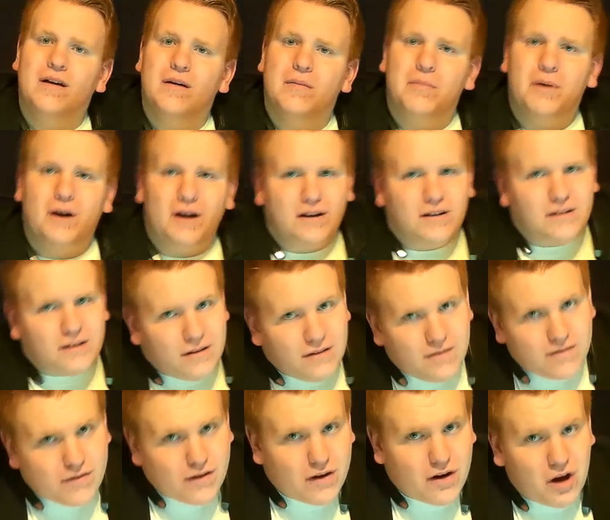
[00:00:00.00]
but
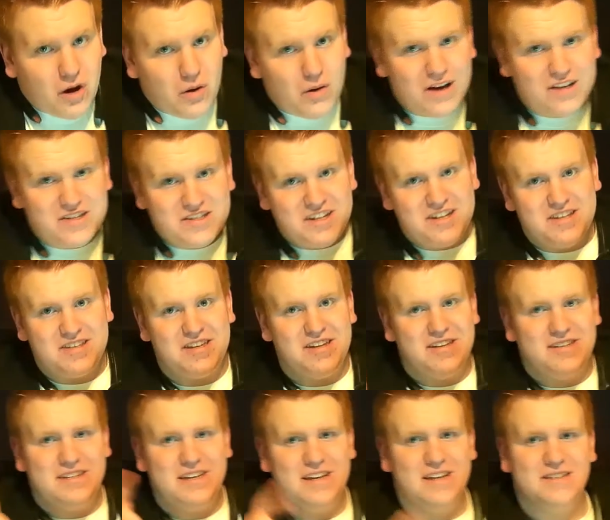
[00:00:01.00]
Funko
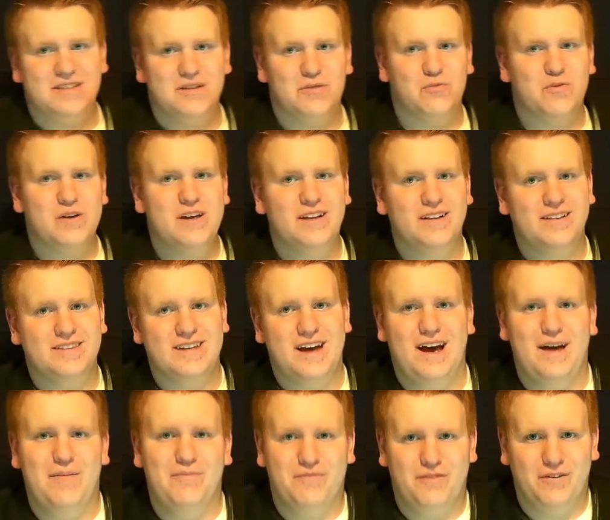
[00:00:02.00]
SDCC is the real
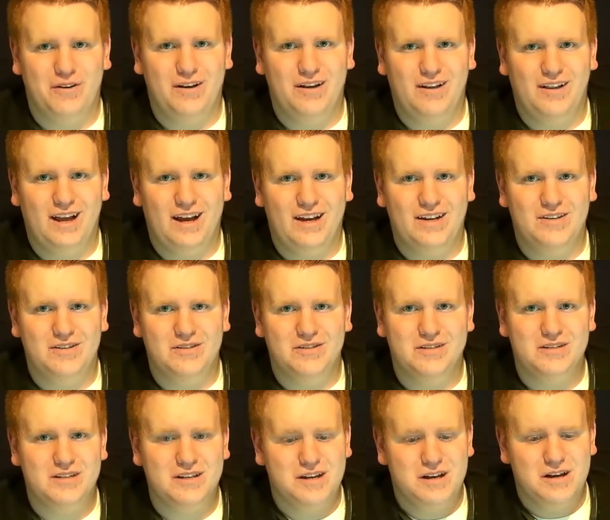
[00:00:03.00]
time for
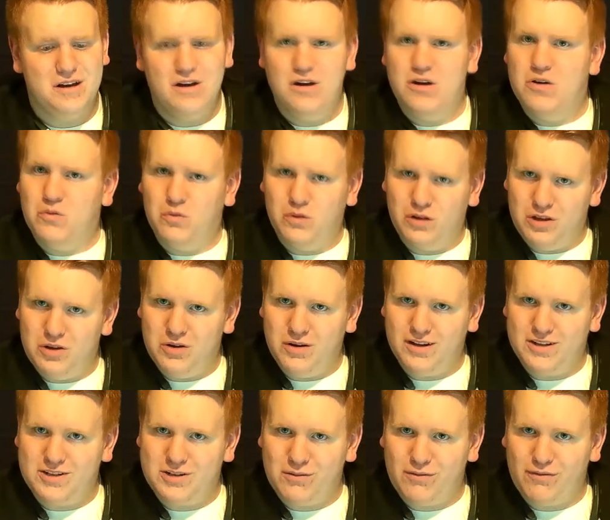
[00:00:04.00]
collectors. Will you
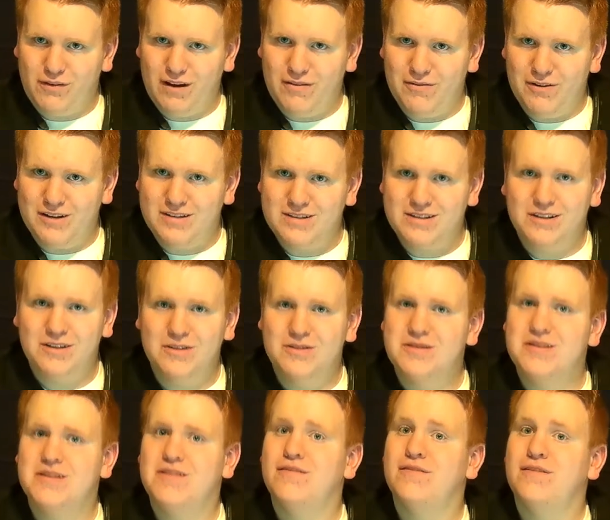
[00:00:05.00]
get your favorite
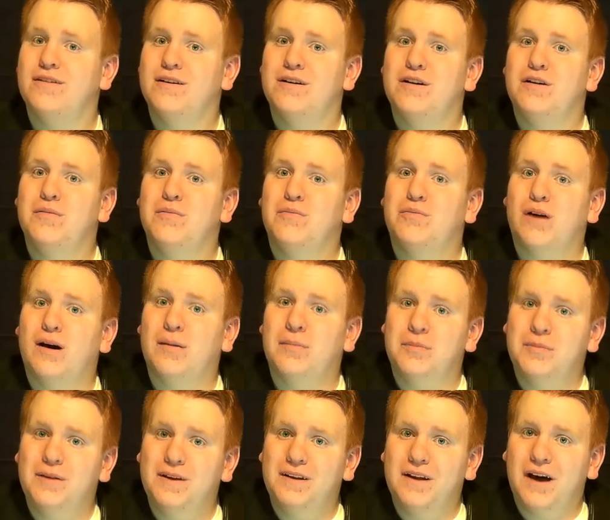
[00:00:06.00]
exclusive?
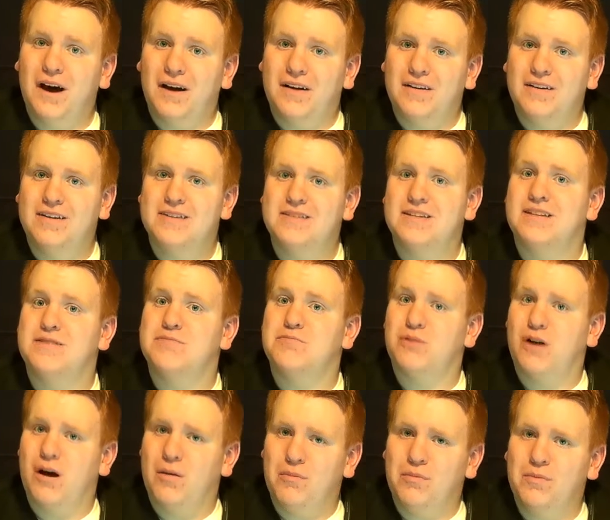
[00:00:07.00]
Probably not, because that's
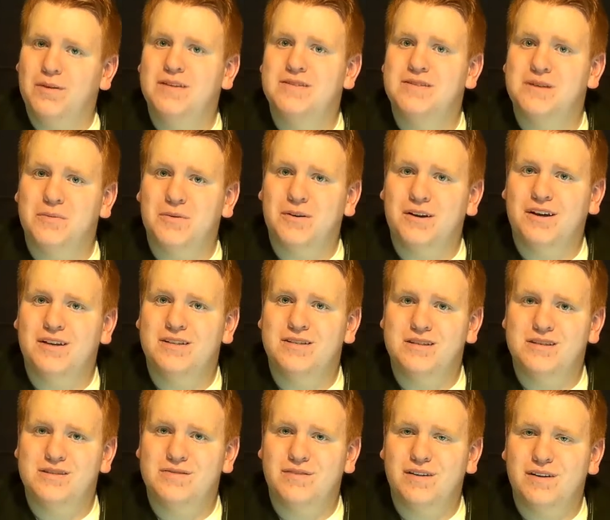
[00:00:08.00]
probably someone
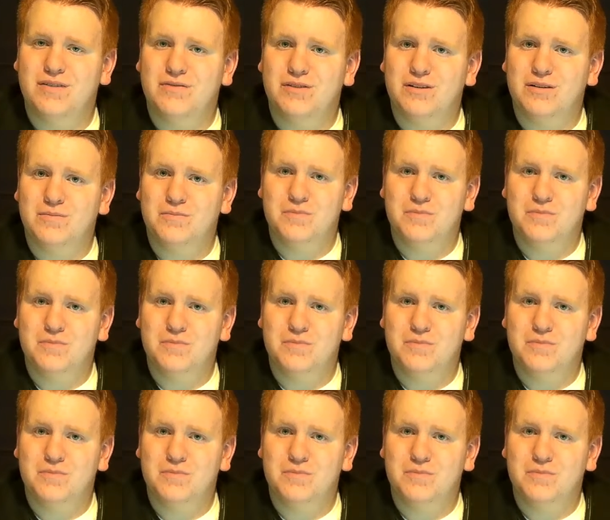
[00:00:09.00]
else's favorite.